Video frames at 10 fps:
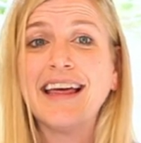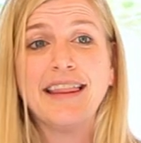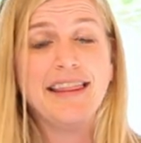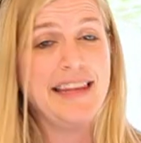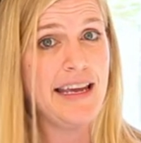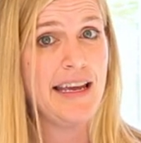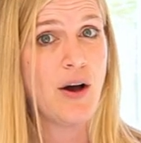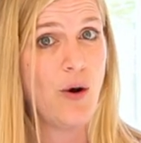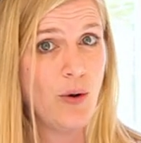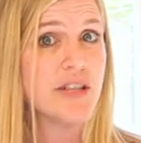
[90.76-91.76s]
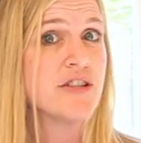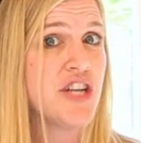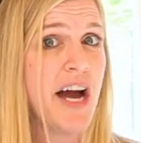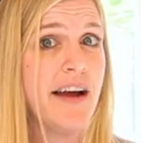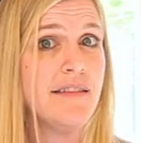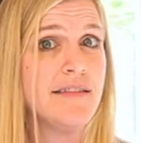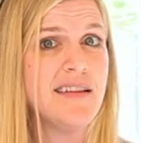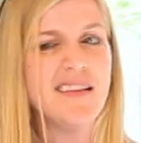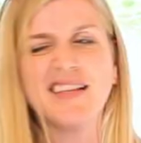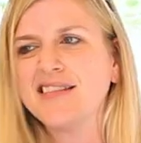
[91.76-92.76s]
the older child,
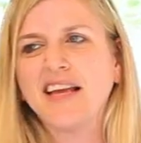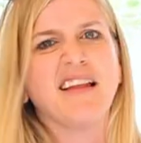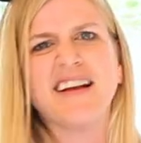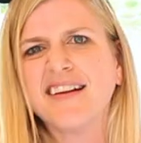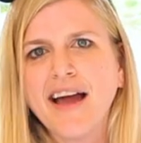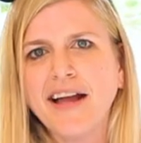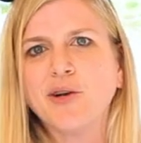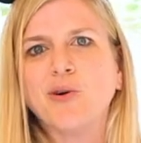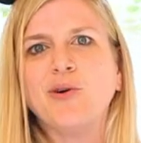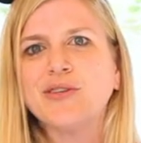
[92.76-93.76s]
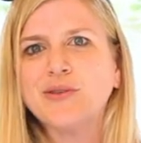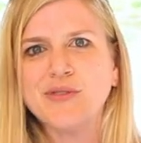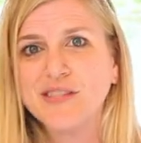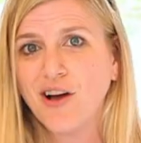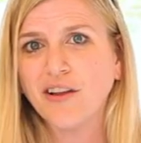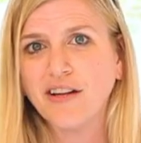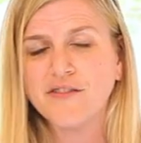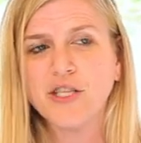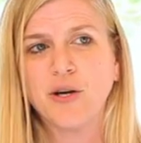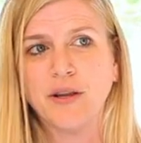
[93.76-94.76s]
let's say like a 9-year-old who's tall enough
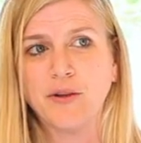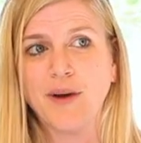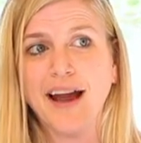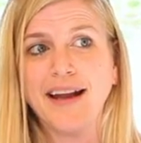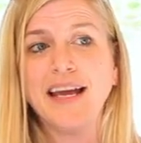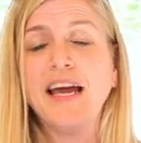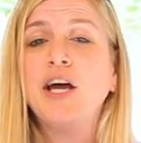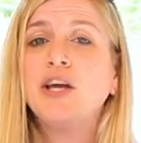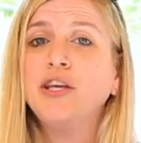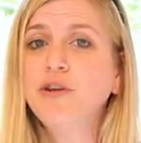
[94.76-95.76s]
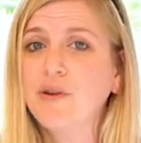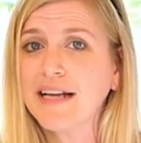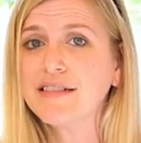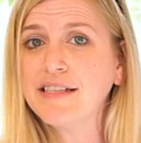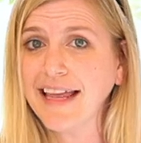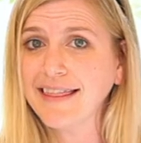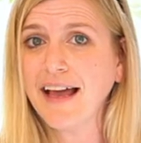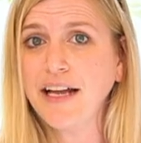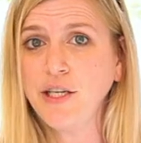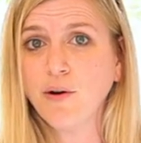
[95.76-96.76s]
to go on the ride. You guys get in
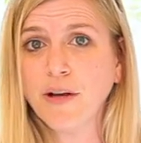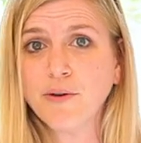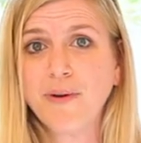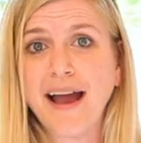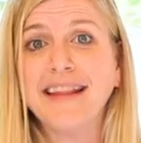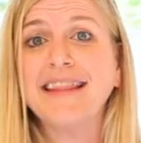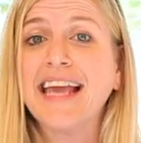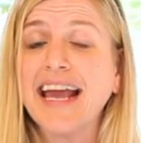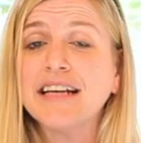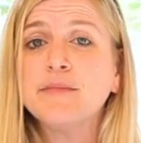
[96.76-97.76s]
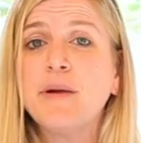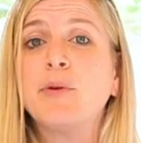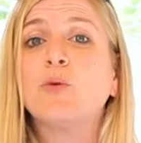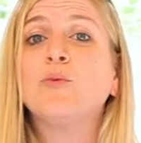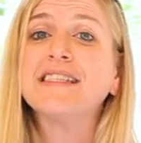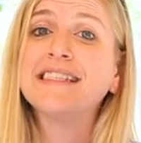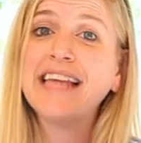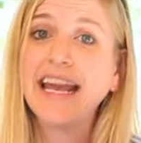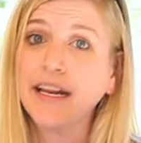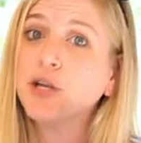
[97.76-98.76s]
line, you go on the ride, the cast member will
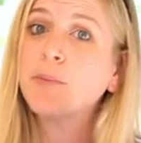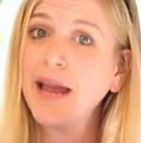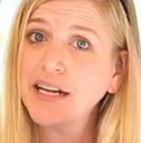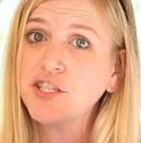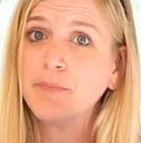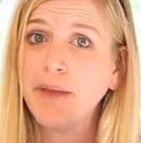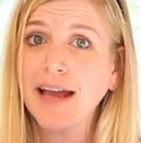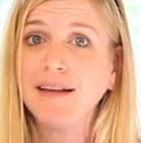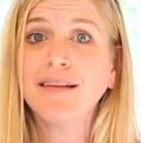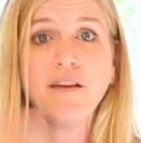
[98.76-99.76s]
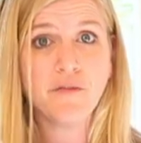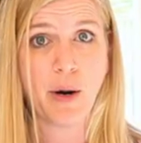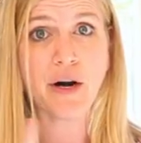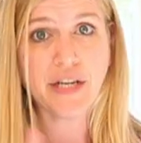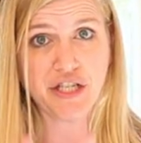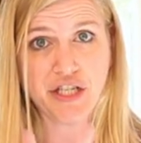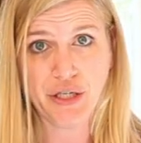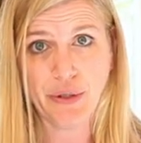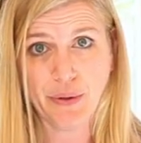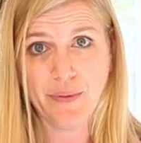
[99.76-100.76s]
scan your magic band of party
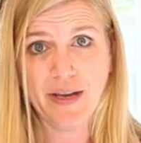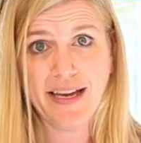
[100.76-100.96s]
two